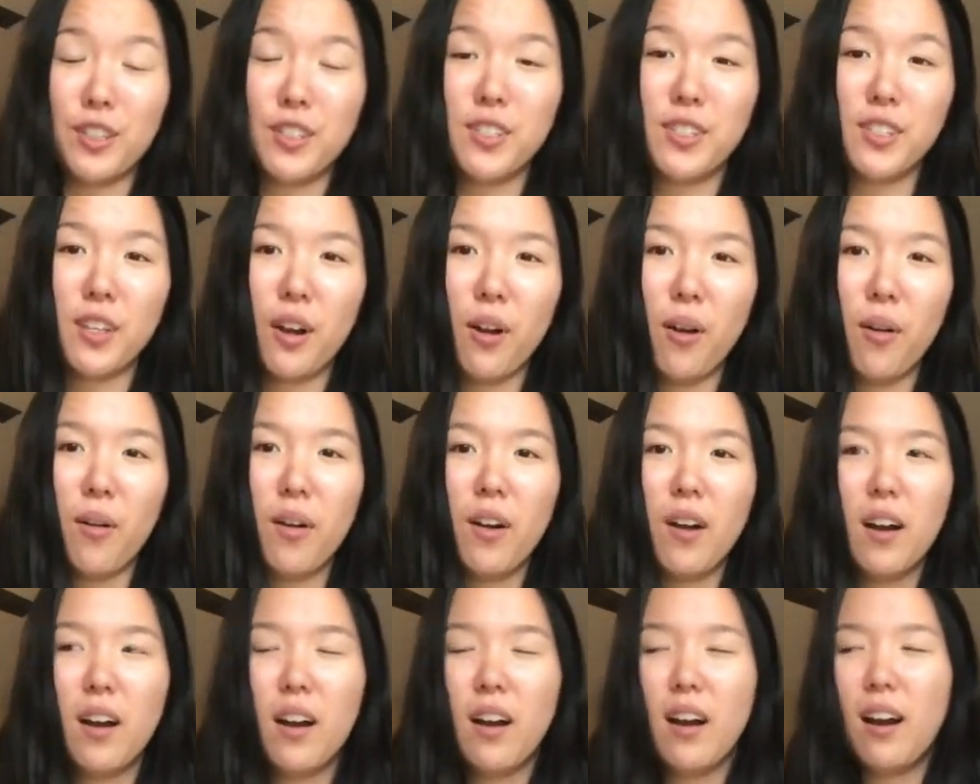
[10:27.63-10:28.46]
So
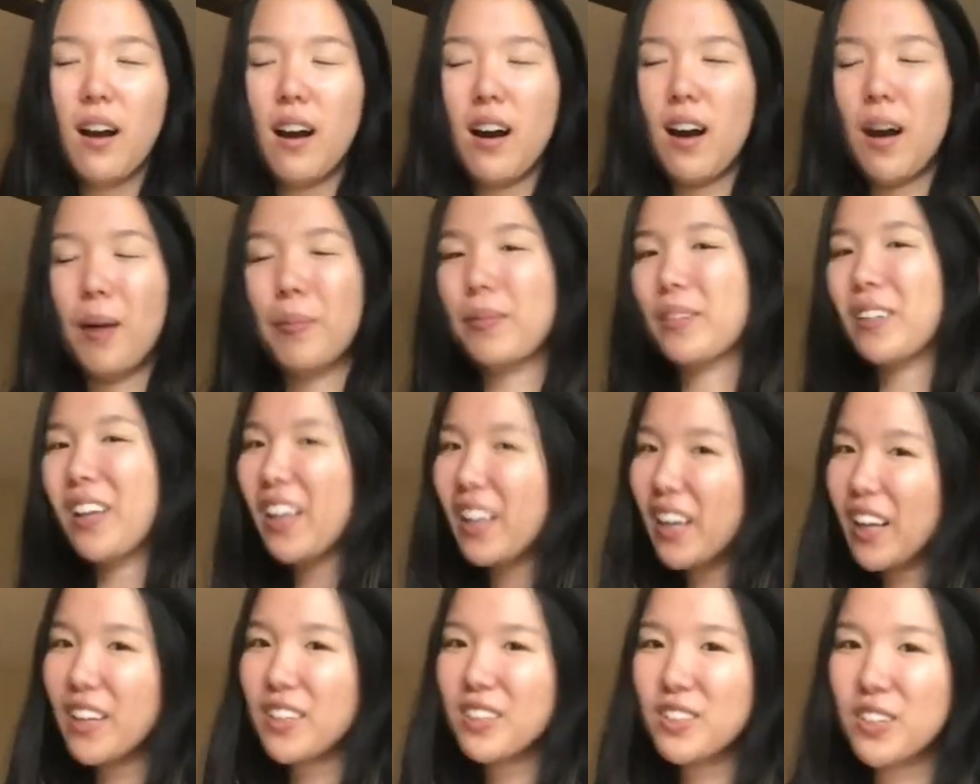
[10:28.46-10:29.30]
I'm
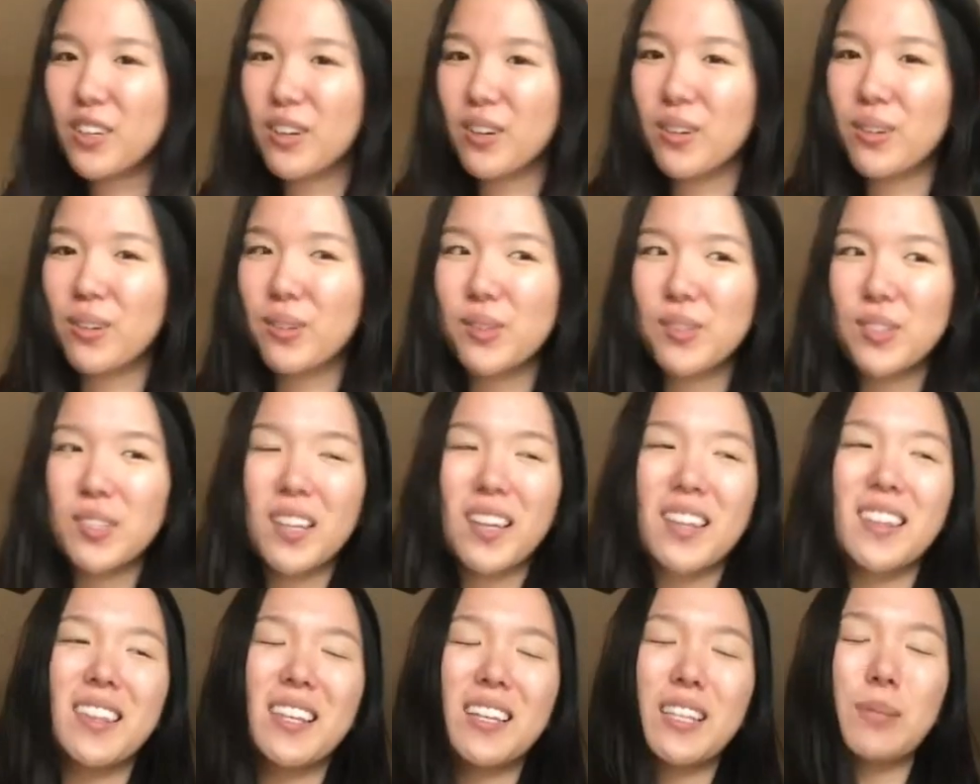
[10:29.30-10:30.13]
glad I chose
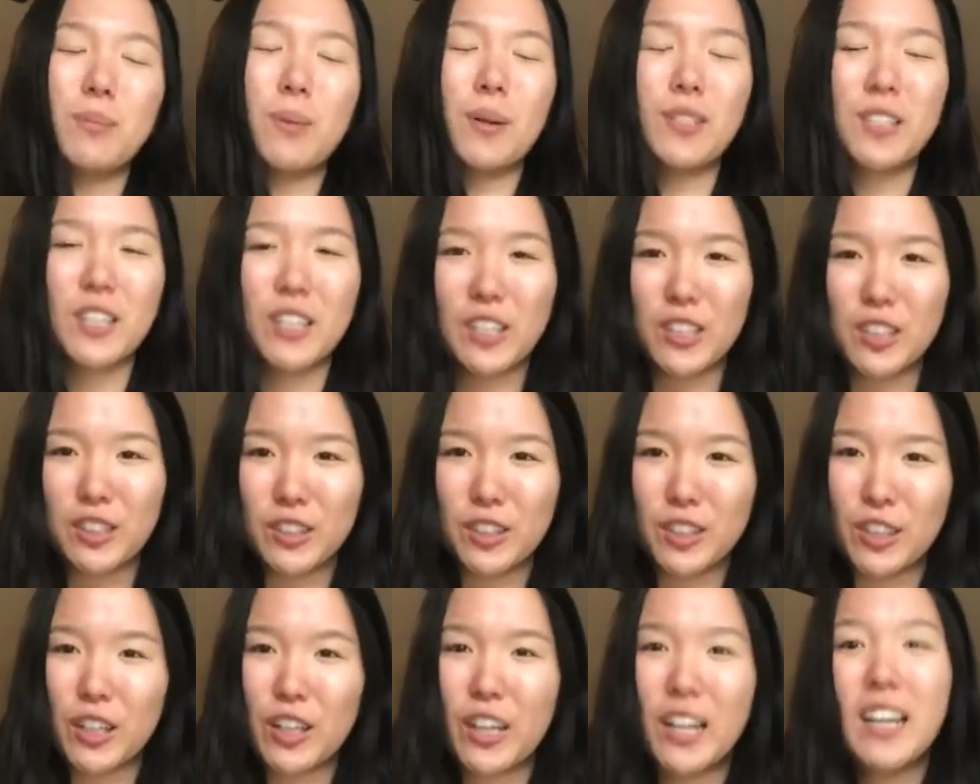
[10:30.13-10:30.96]
this
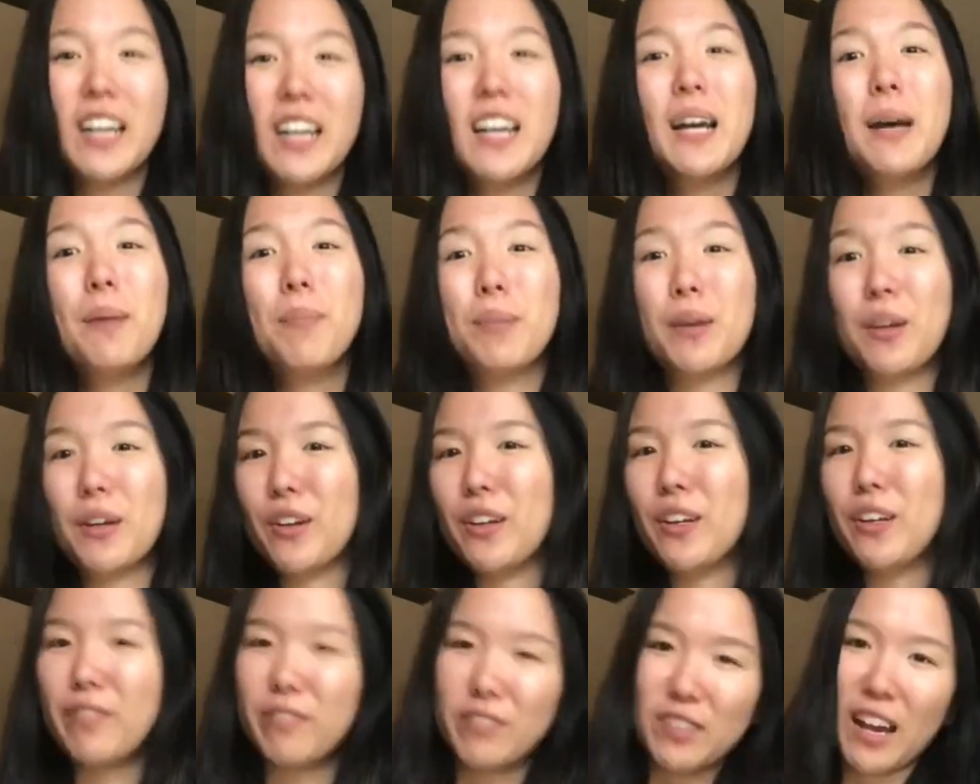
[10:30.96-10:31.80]
particular
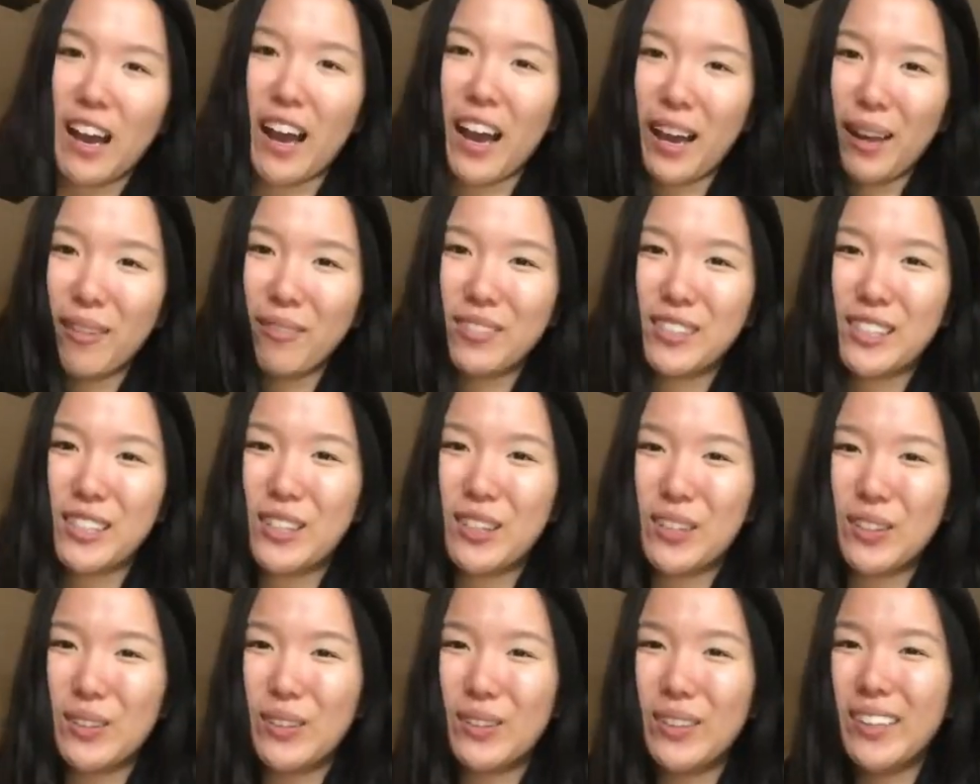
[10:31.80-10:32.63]
period of time
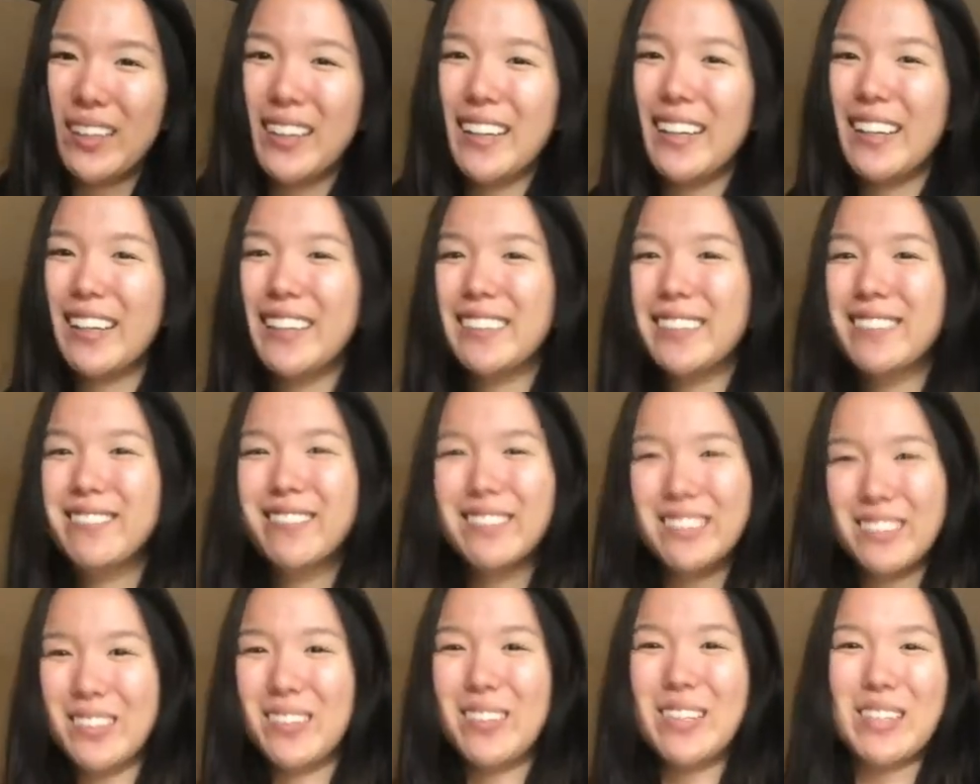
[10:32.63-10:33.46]
to
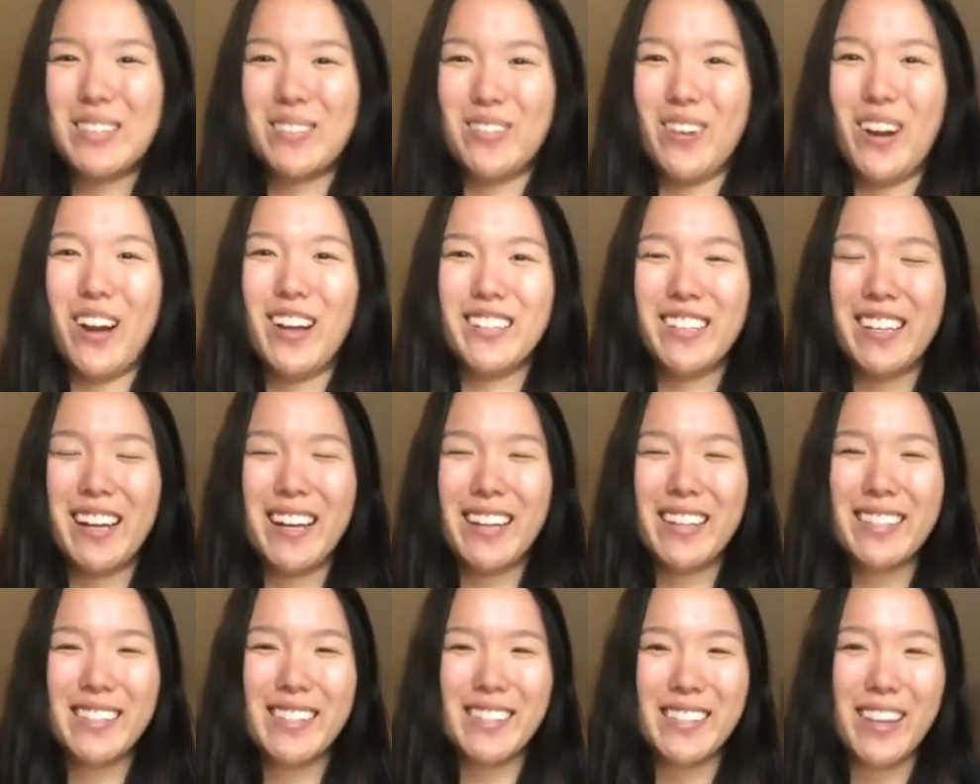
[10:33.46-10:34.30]
do this
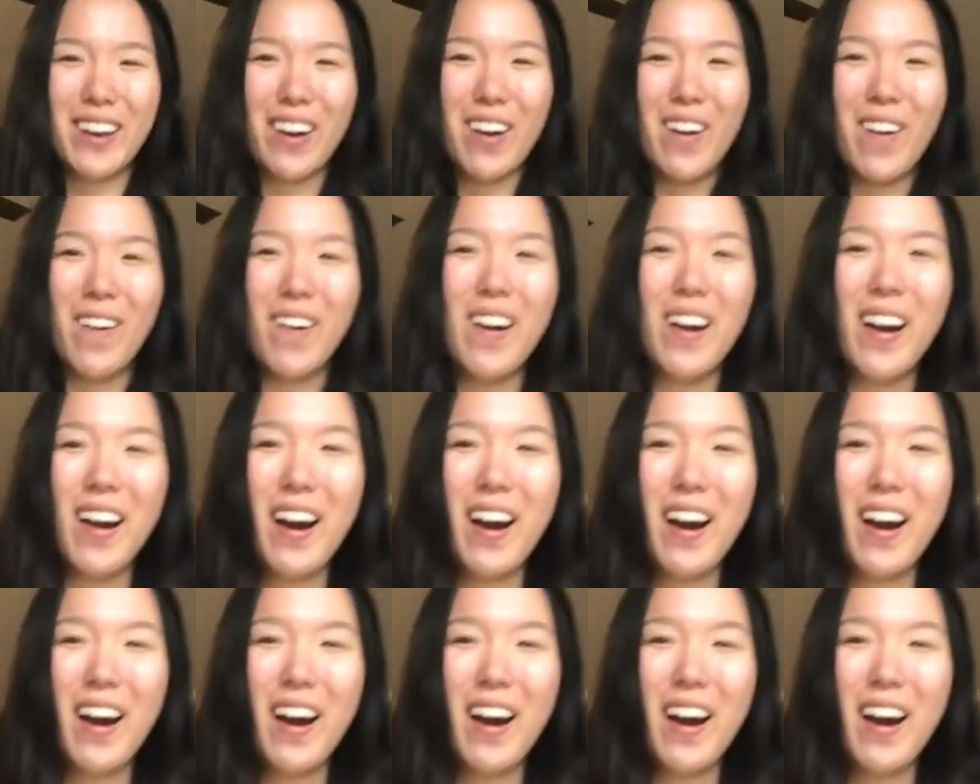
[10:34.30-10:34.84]
project. So